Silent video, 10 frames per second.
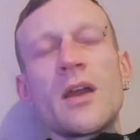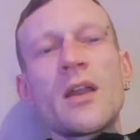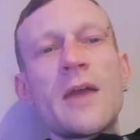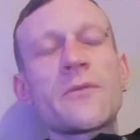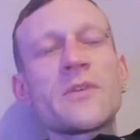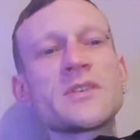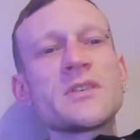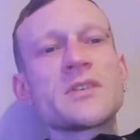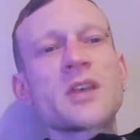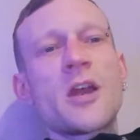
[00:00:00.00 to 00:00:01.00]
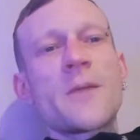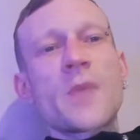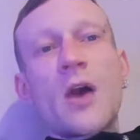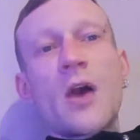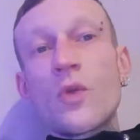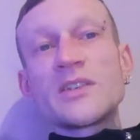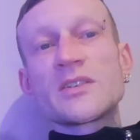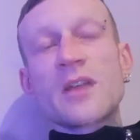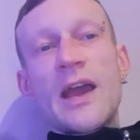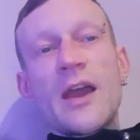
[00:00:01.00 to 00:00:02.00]
Like for instance, I
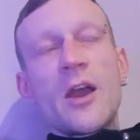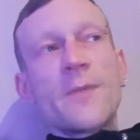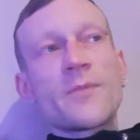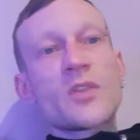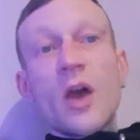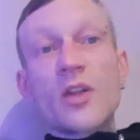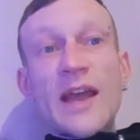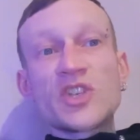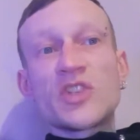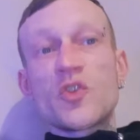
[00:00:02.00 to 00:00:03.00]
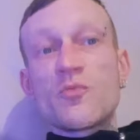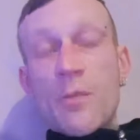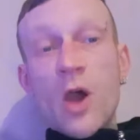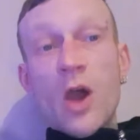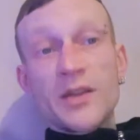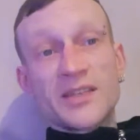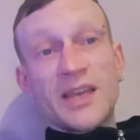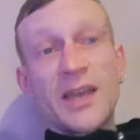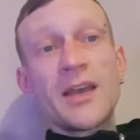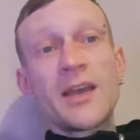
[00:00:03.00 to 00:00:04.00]
always like I actually do my partner's
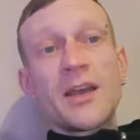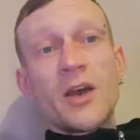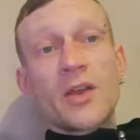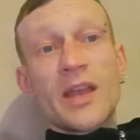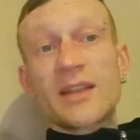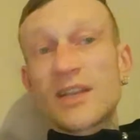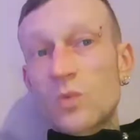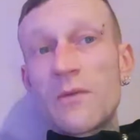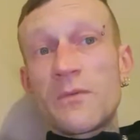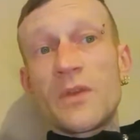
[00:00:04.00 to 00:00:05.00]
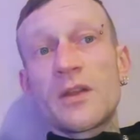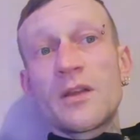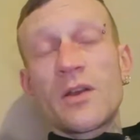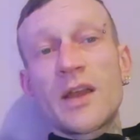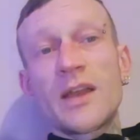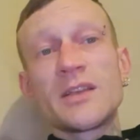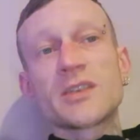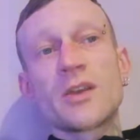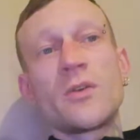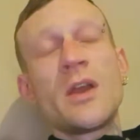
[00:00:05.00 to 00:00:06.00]
hair. Okay, that's one thing. Okay,
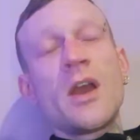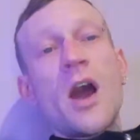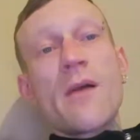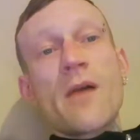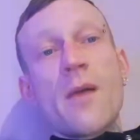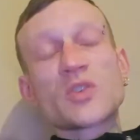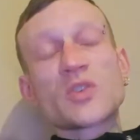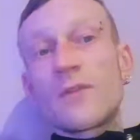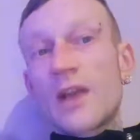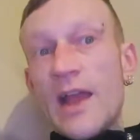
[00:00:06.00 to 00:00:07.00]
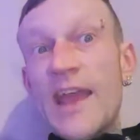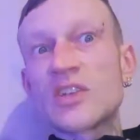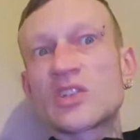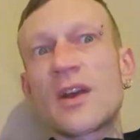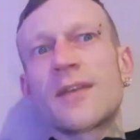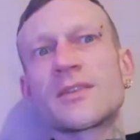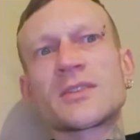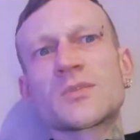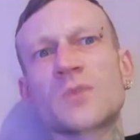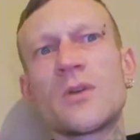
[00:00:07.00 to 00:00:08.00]
so I'm sort of like a
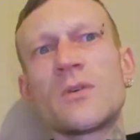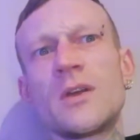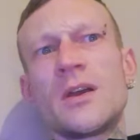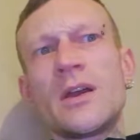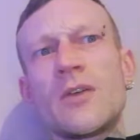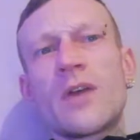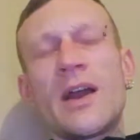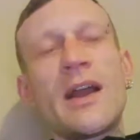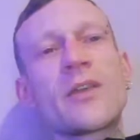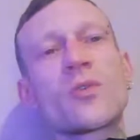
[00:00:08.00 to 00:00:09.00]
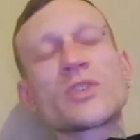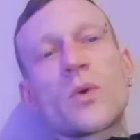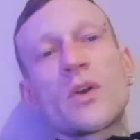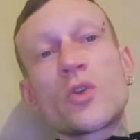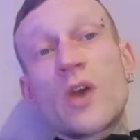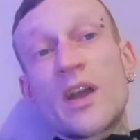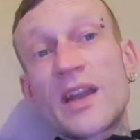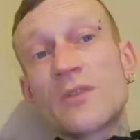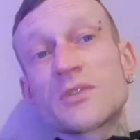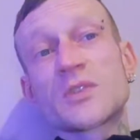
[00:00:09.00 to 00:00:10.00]
hairstylist as well, right? And also I do her
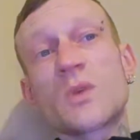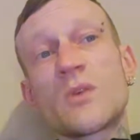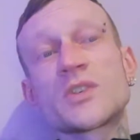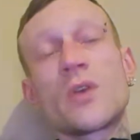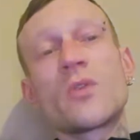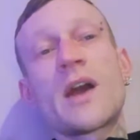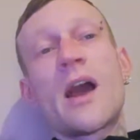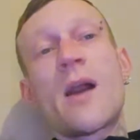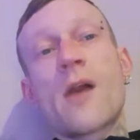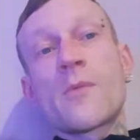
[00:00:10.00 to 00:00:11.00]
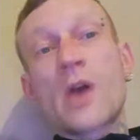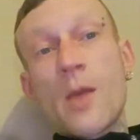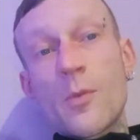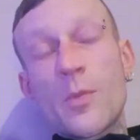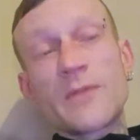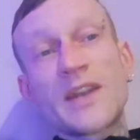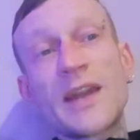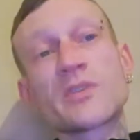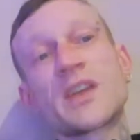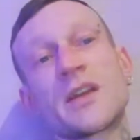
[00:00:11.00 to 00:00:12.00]
nails as well. So like I'm a bit of a
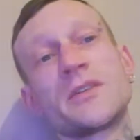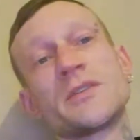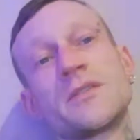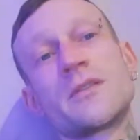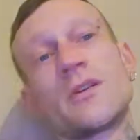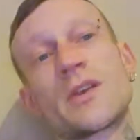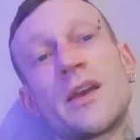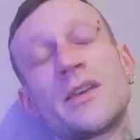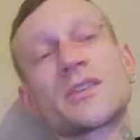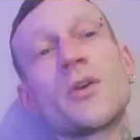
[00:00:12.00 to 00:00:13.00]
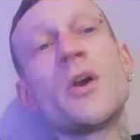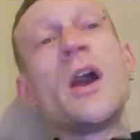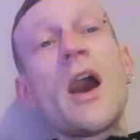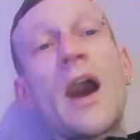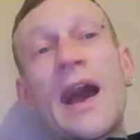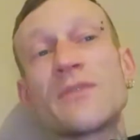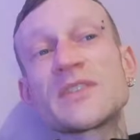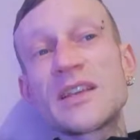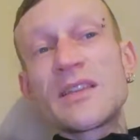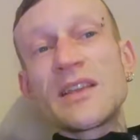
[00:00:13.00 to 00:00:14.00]
nail technician. Okay, so I have
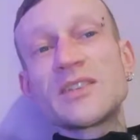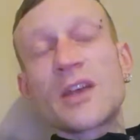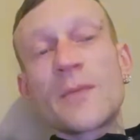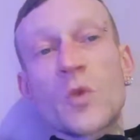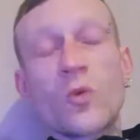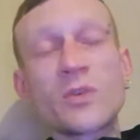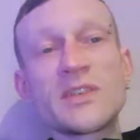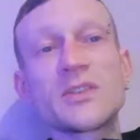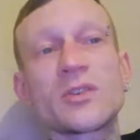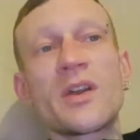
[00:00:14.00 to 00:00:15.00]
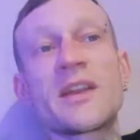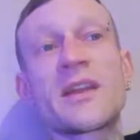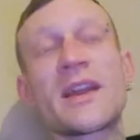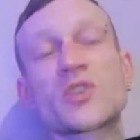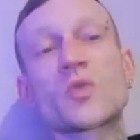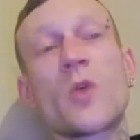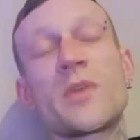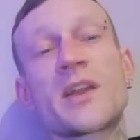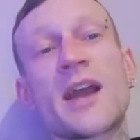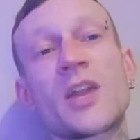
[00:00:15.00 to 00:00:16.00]
seen these courses on International
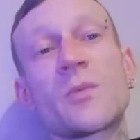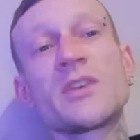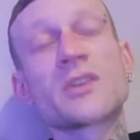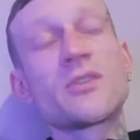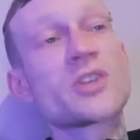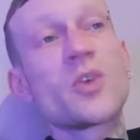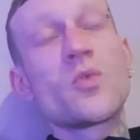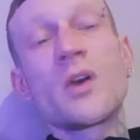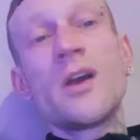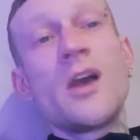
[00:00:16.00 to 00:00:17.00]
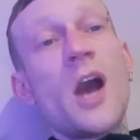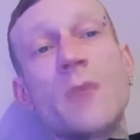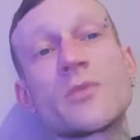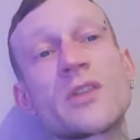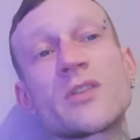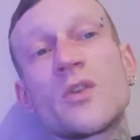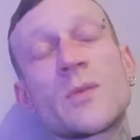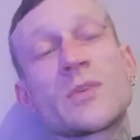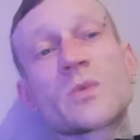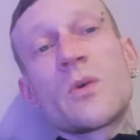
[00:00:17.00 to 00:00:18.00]
Open Academy. So do you know what? I'm gonna do
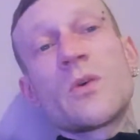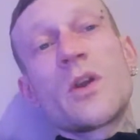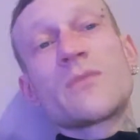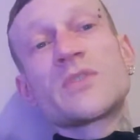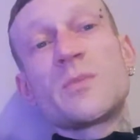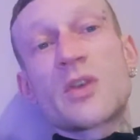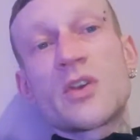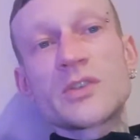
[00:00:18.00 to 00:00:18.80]
them as well. And obviously because